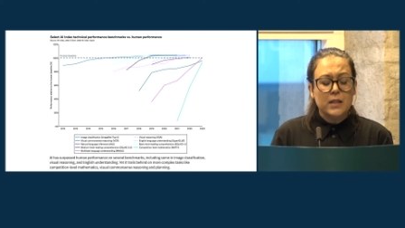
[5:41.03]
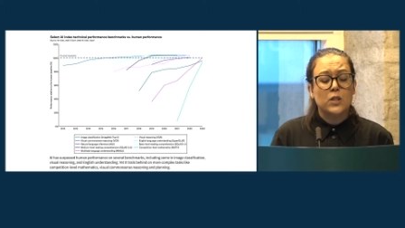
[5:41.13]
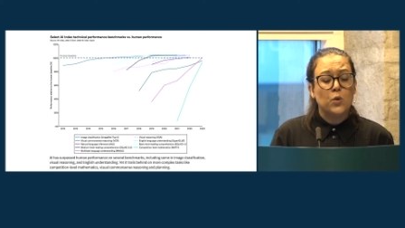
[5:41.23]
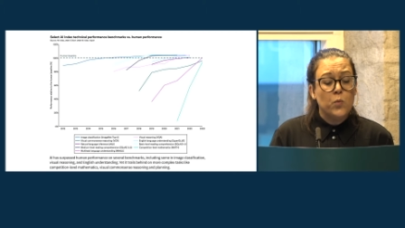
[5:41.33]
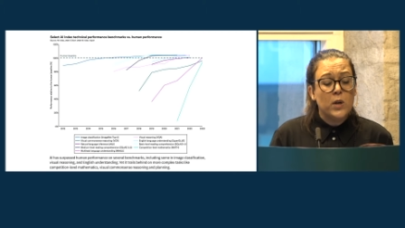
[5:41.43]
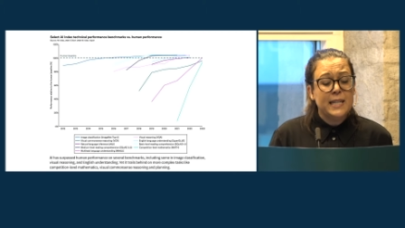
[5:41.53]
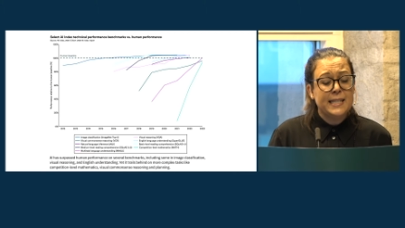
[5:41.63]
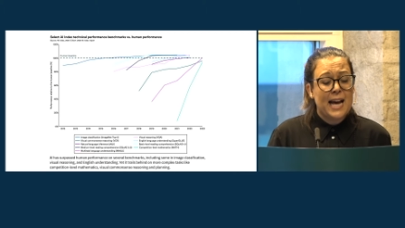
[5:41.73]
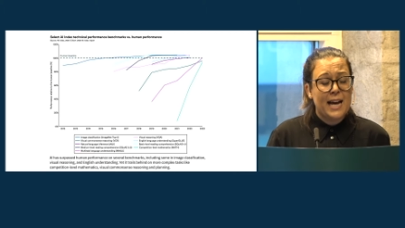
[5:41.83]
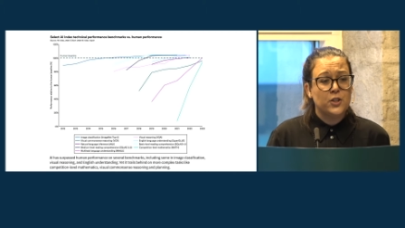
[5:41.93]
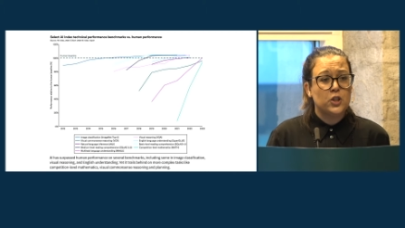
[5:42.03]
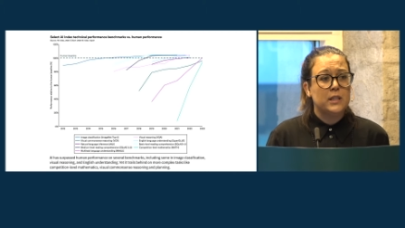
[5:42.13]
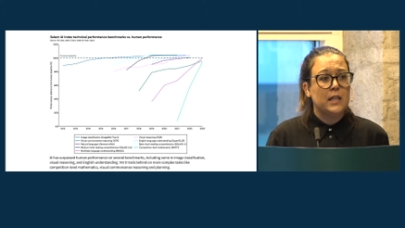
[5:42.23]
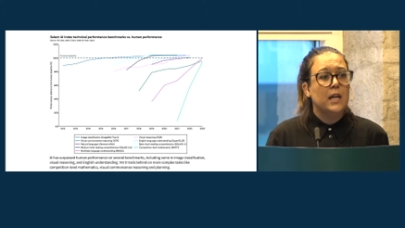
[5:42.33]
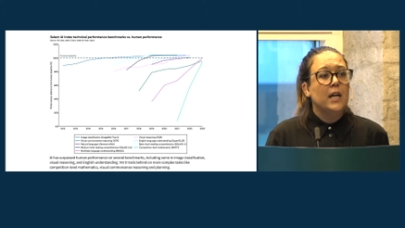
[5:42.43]
So, what is
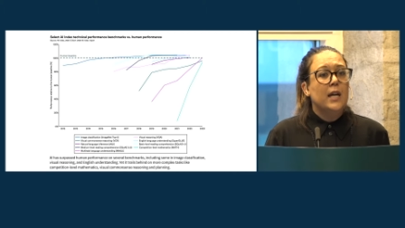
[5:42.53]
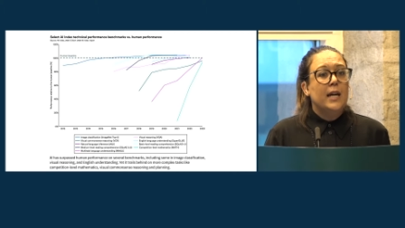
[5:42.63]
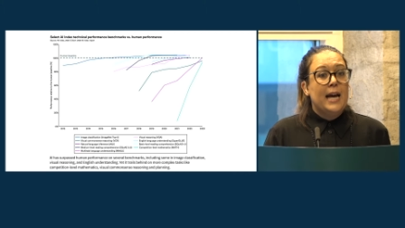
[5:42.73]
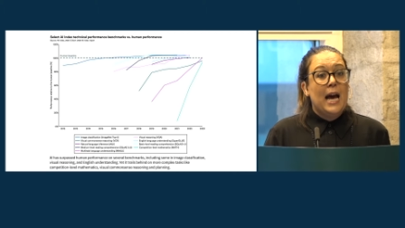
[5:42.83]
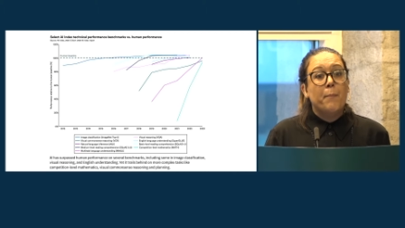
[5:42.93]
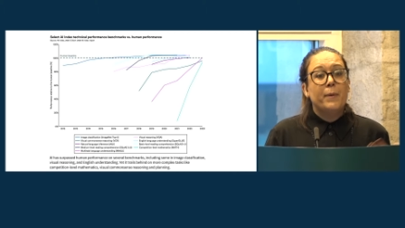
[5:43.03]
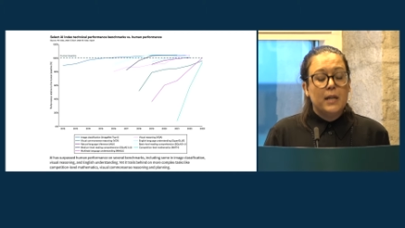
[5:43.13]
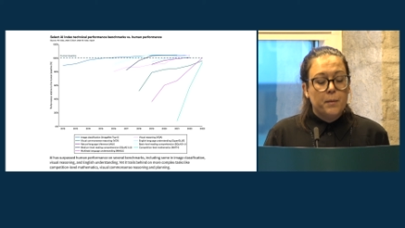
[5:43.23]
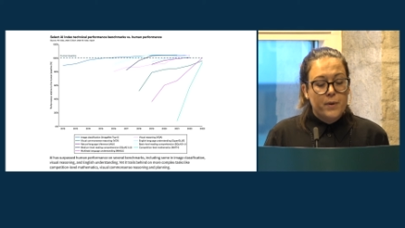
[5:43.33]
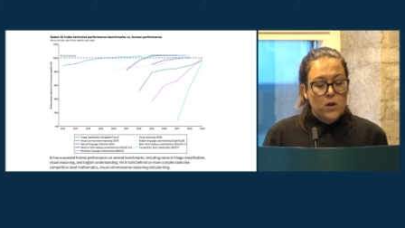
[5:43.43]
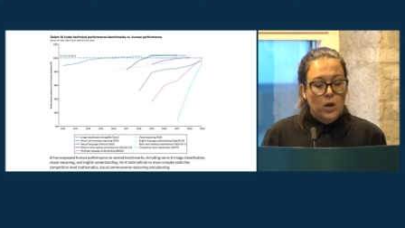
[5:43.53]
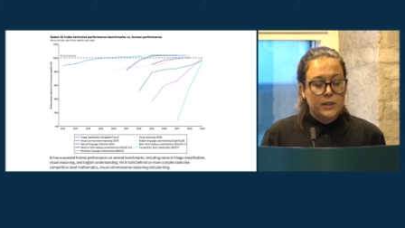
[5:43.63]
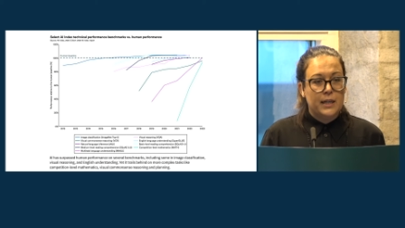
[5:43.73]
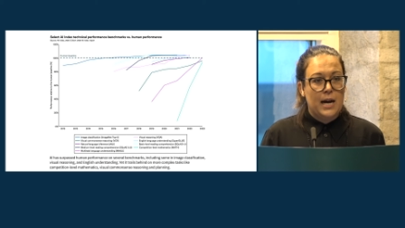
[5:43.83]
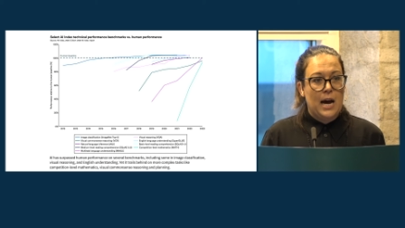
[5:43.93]
actually happening
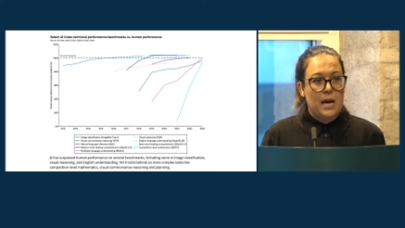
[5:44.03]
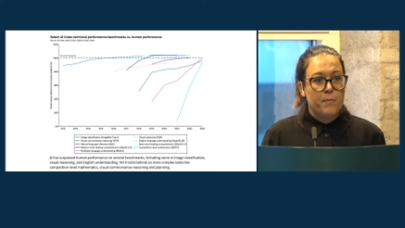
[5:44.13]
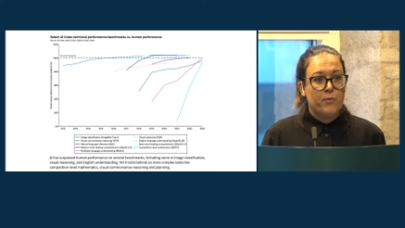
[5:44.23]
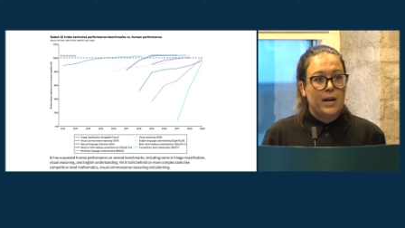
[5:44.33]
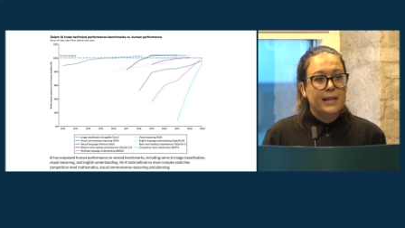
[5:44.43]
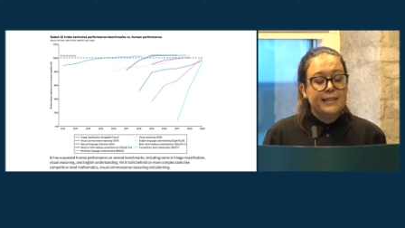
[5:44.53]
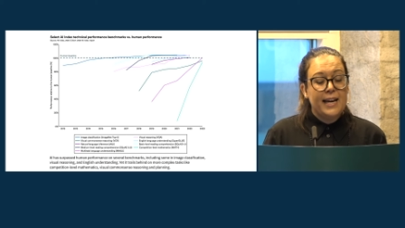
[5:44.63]
beyond the hype, right?